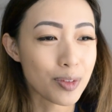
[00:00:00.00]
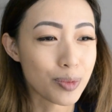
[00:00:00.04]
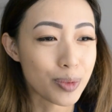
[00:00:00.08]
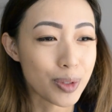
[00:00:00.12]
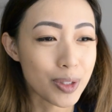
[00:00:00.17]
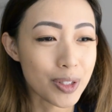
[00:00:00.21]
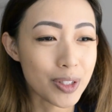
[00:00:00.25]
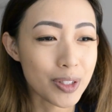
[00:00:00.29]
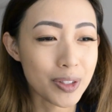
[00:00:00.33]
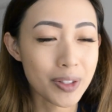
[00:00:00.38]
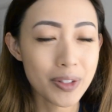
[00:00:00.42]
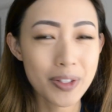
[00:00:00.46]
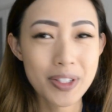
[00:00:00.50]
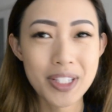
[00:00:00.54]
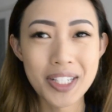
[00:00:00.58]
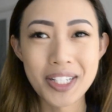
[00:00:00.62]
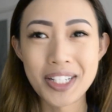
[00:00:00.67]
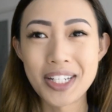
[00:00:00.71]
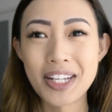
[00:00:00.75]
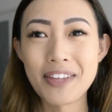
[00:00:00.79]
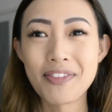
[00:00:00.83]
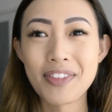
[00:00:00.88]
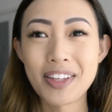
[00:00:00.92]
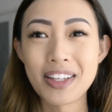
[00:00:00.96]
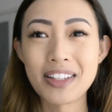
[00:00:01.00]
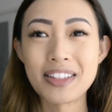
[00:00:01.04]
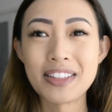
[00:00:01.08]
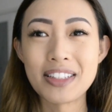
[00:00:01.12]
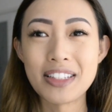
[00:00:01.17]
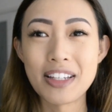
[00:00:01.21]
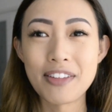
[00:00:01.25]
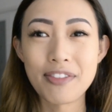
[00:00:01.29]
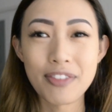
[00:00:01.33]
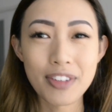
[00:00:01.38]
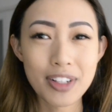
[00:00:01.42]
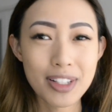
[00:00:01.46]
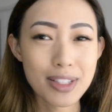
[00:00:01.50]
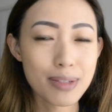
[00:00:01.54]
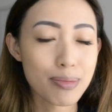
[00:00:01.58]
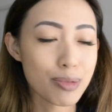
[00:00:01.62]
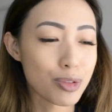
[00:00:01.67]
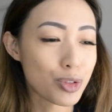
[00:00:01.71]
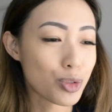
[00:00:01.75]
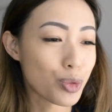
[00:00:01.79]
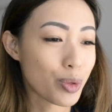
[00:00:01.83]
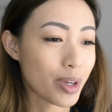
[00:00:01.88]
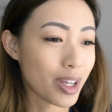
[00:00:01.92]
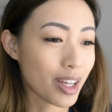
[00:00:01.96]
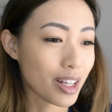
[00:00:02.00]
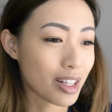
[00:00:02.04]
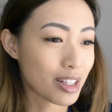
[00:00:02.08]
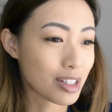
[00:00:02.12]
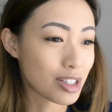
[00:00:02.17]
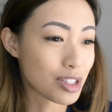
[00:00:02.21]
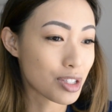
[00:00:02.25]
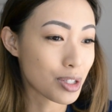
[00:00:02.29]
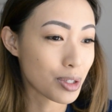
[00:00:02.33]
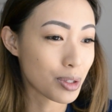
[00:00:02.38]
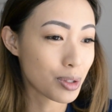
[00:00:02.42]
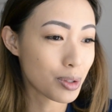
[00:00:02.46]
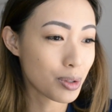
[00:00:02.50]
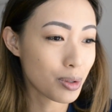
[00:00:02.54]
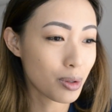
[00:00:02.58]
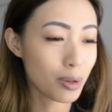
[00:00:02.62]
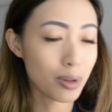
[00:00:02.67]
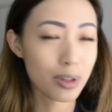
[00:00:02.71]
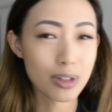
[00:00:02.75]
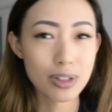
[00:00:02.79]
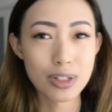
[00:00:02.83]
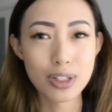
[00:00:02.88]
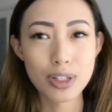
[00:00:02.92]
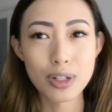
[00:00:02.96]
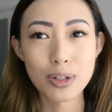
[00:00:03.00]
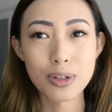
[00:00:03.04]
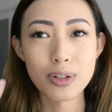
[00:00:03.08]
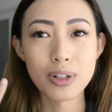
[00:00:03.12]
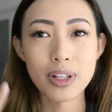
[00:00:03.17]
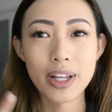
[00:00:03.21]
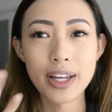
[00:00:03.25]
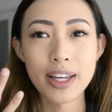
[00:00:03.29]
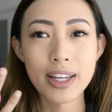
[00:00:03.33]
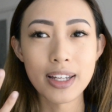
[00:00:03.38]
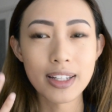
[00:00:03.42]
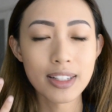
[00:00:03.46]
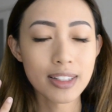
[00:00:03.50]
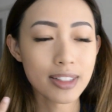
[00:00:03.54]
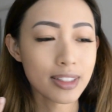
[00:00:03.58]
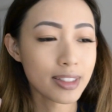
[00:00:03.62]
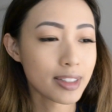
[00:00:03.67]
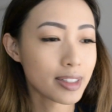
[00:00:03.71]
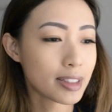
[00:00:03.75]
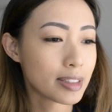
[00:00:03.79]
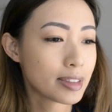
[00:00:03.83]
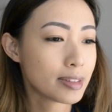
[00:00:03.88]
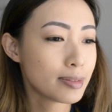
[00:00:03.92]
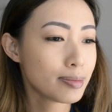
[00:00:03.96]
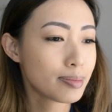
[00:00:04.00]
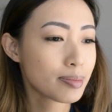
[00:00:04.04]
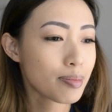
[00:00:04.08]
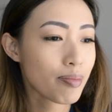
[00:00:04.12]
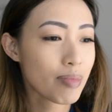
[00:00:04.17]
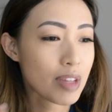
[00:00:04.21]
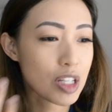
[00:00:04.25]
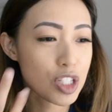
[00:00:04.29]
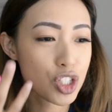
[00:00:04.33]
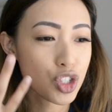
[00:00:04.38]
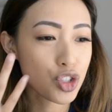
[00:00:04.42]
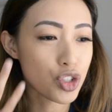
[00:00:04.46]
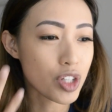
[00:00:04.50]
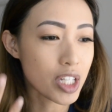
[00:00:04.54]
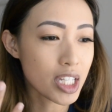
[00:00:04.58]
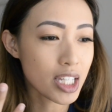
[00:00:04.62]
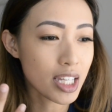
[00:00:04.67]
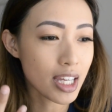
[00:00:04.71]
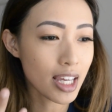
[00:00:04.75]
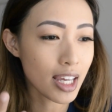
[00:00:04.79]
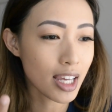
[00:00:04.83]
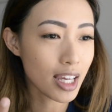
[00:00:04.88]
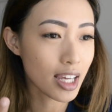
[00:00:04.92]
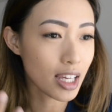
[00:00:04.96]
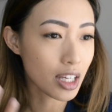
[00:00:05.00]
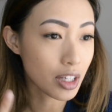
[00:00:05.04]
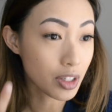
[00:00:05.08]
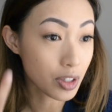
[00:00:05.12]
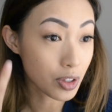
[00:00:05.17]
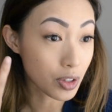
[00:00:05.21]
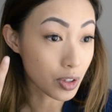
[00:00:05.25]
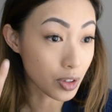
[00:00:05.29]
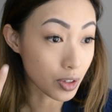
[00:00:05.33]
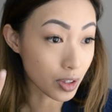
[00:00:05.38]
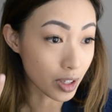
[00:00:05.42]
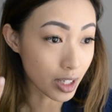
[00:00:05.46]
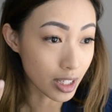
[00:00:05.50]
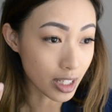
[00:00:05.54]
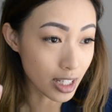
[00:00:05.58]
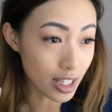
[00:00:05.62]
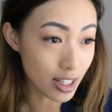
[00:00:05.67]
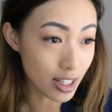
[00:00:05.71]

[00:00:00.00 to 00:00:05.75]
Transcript: real significant difference between the two. There's no like streaking or